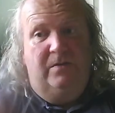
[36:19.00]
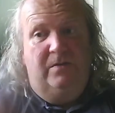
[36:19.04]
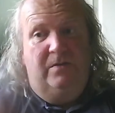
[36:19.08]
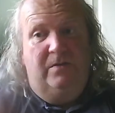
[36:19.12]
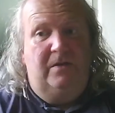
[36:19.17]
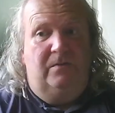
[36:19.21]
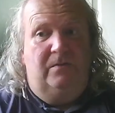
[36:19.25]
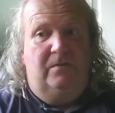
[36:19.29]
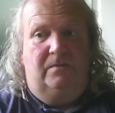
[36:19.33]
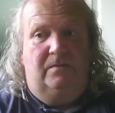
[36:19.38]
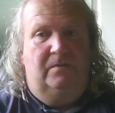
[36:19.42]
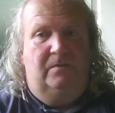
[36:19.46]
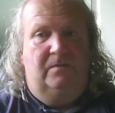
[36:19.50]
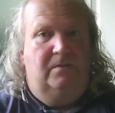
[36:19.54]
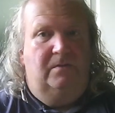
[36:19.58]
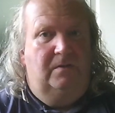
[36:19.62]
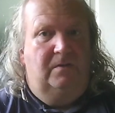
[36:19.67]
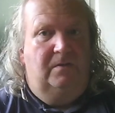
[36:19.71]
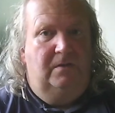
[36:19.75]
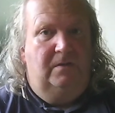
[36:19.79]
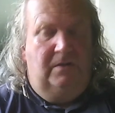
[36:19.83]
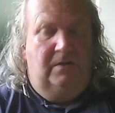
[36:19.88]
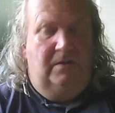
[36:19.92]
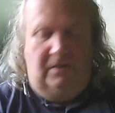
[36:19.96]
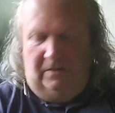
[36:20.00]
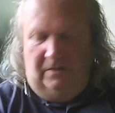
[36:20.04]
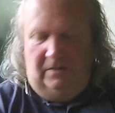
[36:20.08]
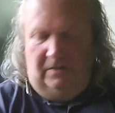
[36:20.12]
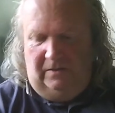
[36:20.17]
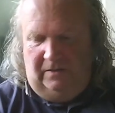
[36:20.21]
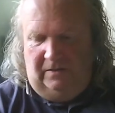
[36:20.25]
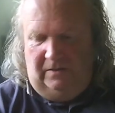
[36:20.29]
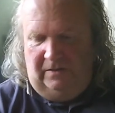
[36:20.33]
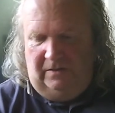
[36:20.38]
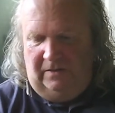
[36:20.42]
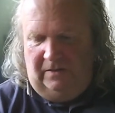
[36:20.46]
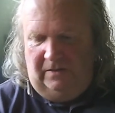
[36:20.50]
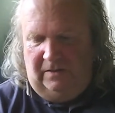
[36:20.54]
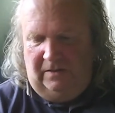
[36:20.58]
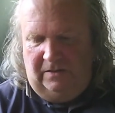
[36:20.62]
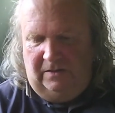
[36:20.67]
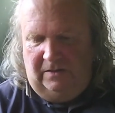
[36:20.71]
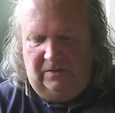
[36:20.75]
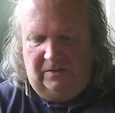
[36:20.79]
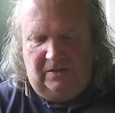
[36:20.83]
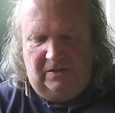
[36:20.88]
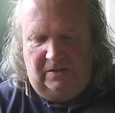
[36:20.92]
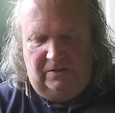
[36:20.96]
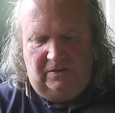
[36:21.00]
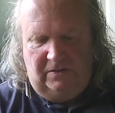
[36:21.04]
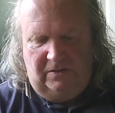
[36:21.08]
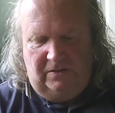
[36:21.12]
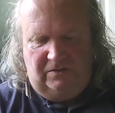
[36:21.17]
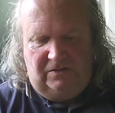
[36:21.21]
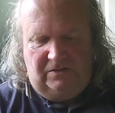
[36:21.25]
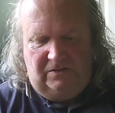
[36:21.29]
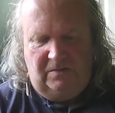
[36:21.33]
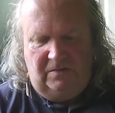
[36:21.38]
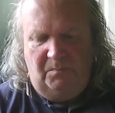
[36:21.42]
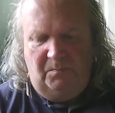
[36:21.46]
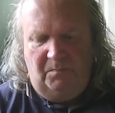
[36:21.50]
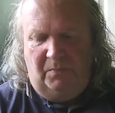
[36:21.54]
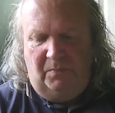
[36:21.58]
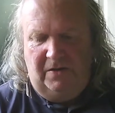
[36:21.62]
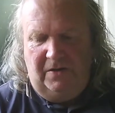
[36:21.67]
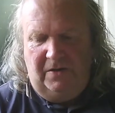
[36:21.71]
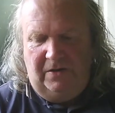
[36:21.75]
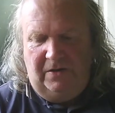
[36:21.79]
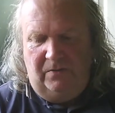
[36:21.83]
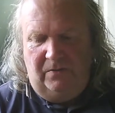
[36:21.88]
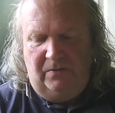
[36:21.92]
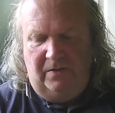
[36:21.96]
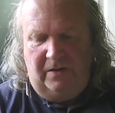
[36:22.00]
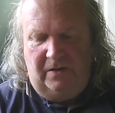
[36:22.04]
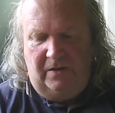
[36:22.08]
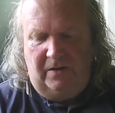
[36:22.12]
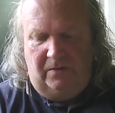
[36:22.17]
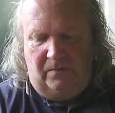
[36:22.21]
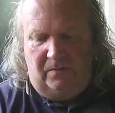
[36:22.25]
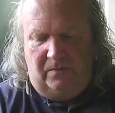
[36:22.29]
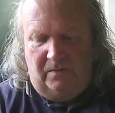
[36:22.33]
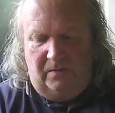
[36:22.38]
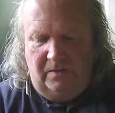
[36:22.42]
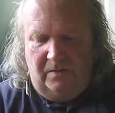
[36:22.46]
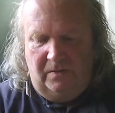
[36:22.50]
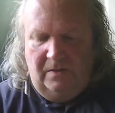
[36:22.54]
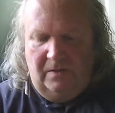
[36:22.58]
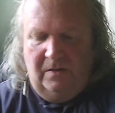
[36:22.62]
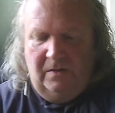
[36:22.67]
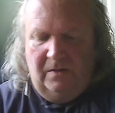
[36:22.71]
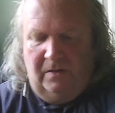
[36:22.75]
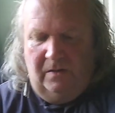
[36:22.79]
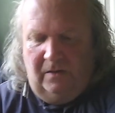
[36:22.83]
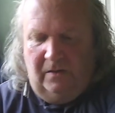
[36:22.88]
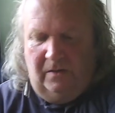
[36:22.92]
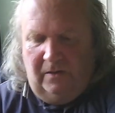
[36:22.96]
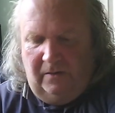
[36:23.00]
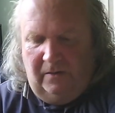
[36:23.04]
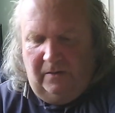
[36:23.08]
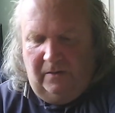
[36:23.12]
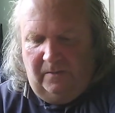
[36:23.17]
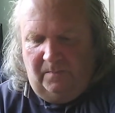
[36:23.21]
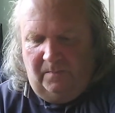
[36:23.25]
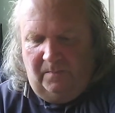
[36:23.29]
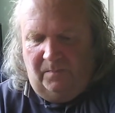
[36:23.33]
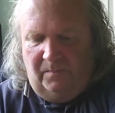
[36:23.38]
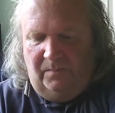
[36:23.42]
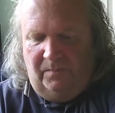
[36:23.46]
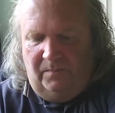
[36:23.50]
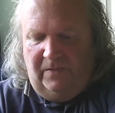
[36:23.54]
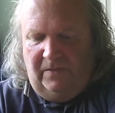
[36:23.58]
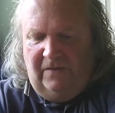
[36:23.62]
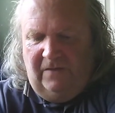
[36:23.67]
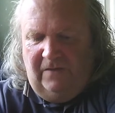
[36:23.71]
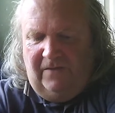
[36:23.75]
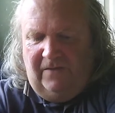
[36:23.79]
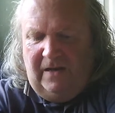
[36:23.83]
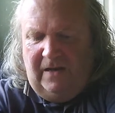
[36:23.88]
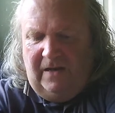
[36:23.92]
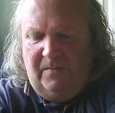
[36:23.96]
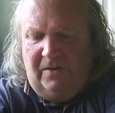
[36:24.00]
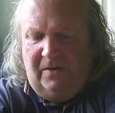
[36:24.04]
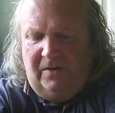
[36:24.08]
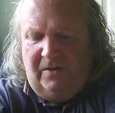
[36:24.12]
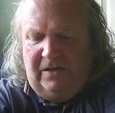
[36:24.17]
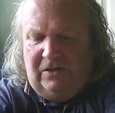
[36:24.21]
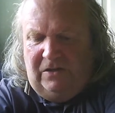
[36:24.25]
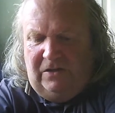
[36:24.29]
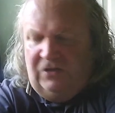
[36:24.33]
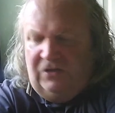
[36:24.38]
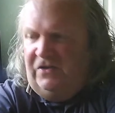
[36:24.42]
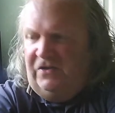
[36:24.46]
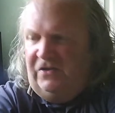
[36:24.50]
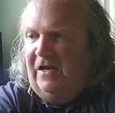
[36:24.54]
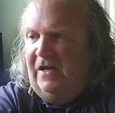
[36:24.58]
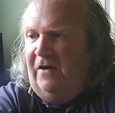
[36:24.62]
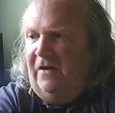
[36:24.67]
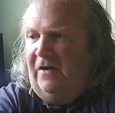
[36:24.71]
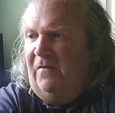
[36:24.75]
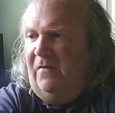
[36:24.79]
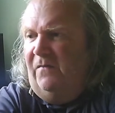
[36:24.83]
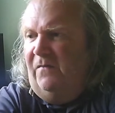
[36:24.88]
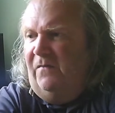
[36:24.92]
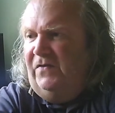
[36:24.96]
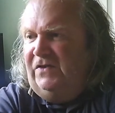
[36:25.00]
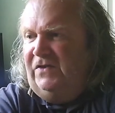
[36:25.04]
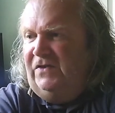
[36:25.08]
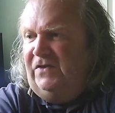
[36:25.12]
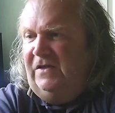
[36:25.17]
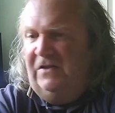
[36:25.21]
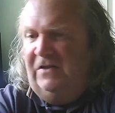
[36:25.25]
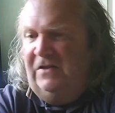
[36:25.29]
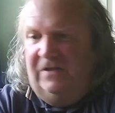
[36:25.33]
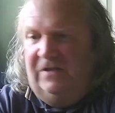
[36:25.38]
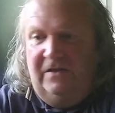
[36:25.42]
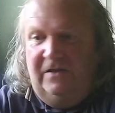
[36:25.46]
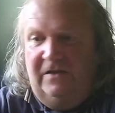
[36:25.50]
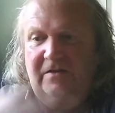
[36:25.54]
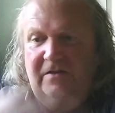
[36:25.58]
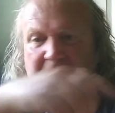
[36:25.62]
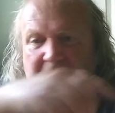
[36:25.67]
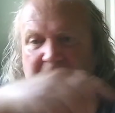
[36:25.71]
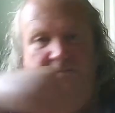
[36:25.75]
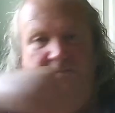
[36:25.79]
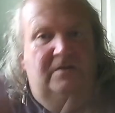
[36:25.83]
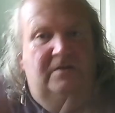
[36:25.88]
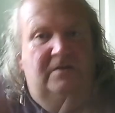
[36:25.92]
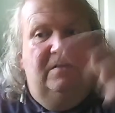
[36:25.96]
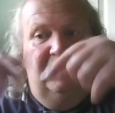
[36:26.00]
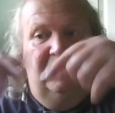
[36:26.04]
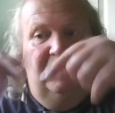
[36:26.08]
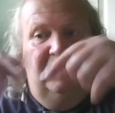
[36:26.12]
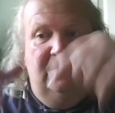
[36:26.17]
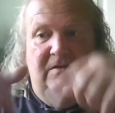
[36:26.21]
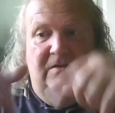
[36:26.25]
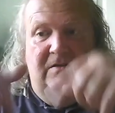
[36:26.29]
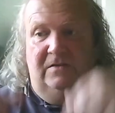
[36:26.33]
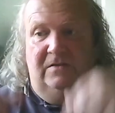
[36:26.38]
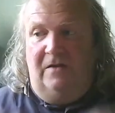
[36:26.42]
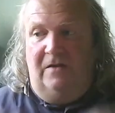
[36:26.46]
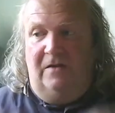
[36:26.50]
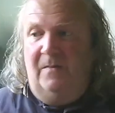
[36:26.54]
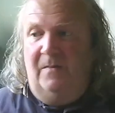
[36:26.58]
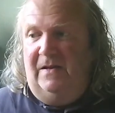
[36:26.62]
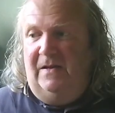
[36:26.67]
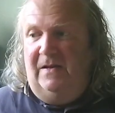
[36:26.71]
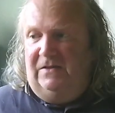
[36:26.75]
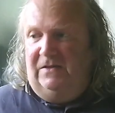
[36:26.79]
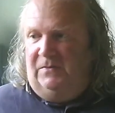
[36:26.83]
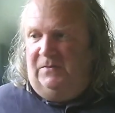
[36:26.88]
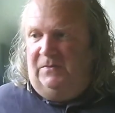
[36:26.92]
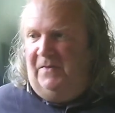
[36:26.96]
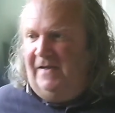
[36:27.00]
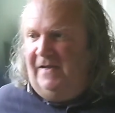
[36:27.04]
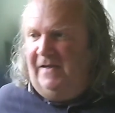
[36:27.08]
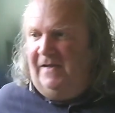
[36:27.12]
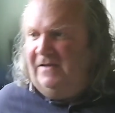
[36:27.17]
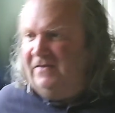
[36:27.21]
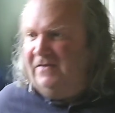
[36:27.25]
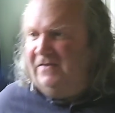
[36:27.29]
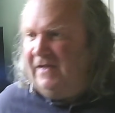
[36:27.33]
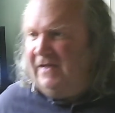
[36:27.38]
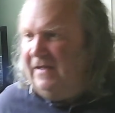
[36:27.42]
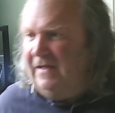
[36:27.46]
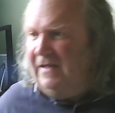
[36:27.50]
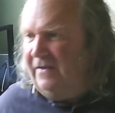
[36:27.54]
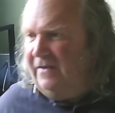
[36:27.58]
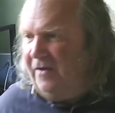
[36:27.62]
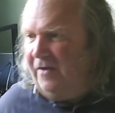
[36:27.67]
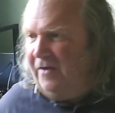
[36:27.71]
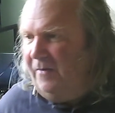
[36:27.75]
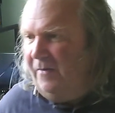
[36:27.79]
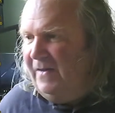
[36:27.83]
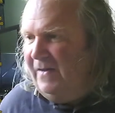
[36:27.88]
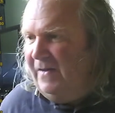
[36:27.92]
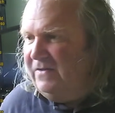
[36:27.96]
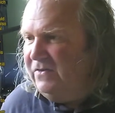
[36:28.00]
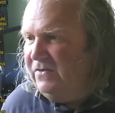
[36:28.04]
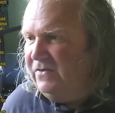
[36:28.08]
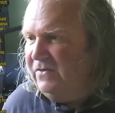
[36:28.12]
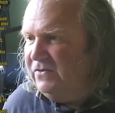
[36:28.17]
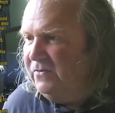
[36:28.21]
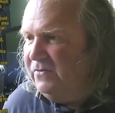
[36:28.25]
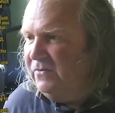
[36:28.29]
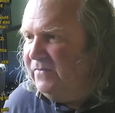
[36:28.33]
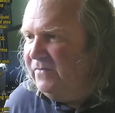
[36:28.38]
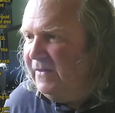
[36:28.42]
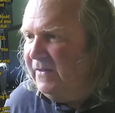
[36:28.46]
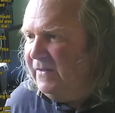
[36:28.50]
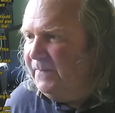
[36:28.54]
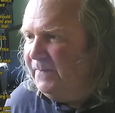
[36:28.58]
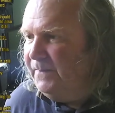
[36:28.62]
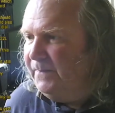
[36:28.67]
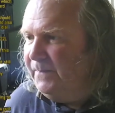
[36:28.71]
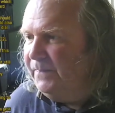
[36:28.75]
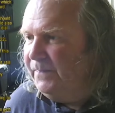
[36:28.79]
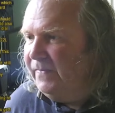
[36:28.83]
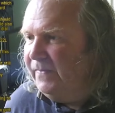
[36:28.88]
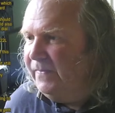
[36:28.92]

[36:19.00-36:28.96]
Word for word: I don't know. I, I, I simply don't know. Um, if anybody does know for certain, comments please. Stick it in the comments or something.